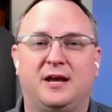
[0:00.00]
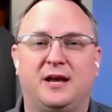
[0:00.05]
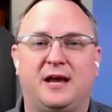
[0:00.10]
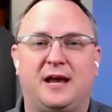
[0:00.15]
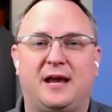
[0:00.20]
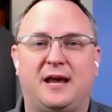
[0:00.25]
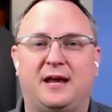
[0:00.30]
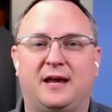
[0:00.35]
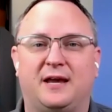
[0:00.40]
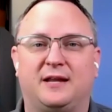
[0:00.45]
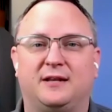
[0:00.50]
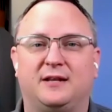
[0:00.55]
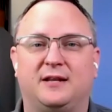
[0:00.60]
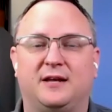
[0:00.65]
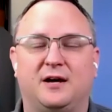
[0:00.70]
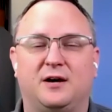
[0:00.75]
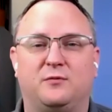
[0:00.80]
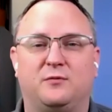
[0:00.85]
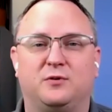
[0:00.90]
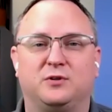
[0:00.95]
and
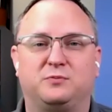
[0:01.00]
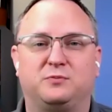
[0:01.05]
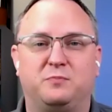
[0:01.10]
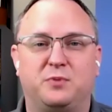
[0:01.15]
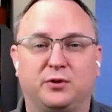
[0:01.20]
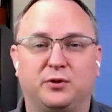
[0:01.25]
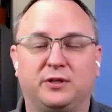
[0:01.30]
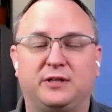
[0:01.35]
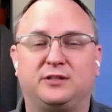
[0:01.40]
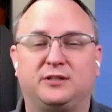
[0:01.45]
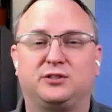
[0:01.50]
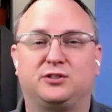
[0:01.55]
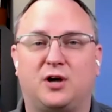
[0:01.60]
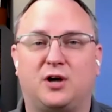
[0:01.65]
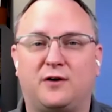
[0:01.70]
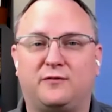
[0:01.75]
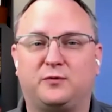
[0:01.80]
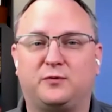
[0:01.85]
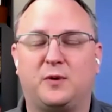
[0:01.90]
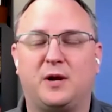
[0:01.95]
was building
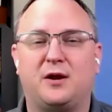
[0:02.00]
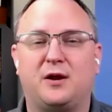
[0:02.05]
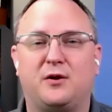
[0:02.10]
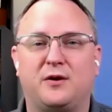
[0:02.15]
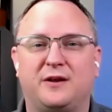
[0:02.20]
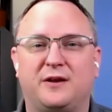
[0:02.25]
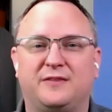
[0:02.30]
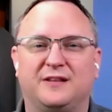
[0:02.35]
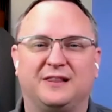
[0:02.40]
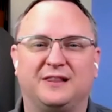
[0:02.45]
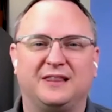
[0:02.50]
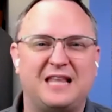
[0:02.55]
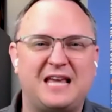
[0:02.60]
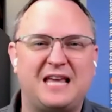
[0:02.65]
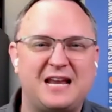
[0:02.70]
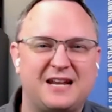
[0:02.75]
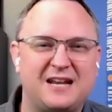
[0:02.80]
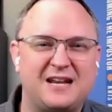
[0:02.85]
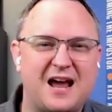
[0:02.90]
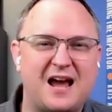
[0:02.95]
software in the
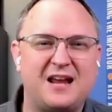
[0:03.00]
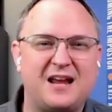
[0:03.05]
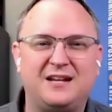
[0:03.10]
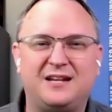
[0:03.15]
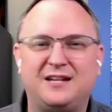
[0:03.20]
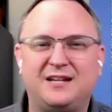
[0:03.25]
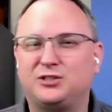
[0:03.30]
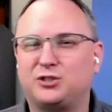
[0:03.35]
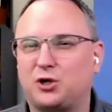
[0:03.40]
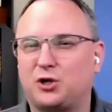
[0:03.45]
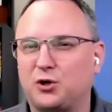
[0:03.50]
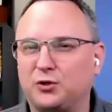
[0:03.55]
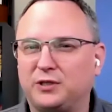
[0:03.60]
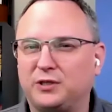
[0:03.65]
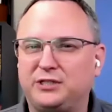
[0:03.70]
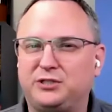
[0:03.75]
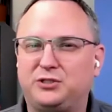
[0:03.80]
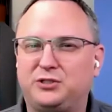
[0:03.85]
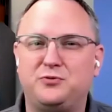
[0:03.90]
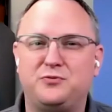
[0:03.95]
late 90s, early
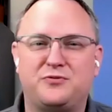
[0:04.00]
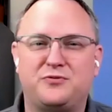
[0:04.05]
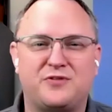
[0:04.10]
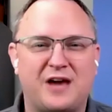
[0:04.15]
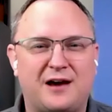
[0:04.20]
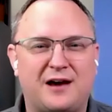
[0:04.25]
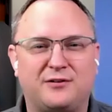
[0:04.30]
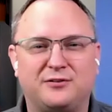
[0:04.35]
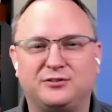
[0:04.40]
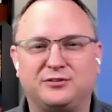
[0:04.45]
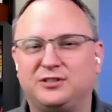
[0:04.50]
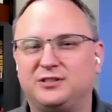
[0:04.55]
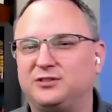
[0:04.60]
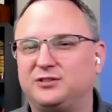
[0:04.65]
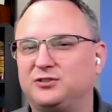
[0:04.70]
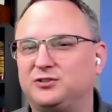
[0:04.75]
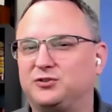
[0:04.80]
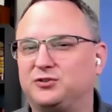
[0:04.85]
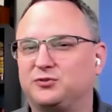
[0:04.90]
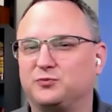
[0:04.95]

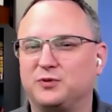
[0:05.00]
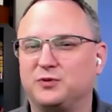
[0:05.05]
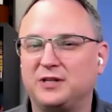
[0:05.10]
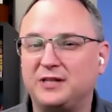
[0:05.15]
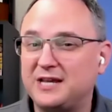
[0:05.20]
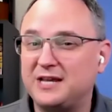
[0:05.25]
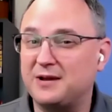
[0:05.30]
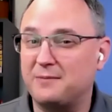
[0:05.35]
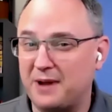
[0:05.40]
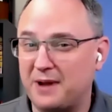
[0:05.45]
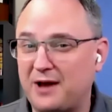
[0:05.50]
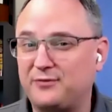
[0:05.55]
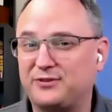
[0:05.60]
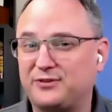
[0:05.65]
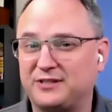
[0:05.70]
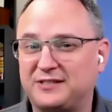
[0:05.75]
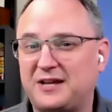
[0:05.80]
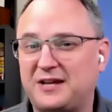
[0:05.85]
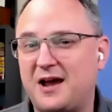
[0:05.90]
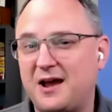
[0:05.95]
2000s, really about the
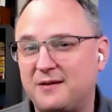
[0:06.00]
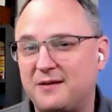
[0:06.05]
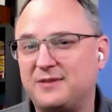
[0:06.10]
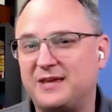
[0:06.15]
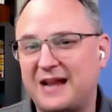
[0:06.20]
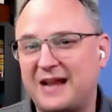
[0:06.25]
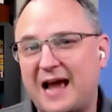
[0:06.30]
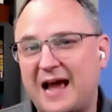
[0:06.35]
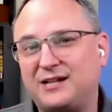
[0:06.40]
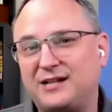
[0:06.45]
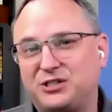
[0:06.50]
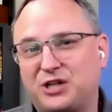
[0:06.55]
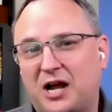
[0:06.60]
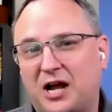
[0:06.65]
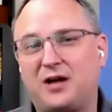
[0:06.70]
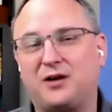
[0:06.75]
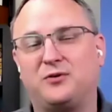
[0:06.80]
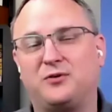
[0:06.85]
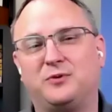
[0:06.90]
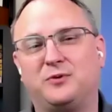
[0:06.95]
time that
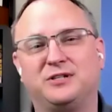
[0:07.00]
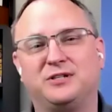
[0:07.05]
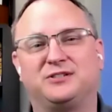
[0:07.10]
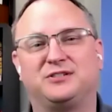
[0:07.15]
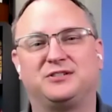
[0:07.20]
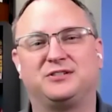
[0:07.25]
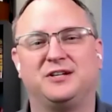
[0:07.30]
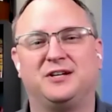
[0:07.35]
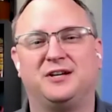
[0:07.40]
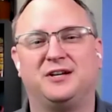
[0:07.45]
Agile was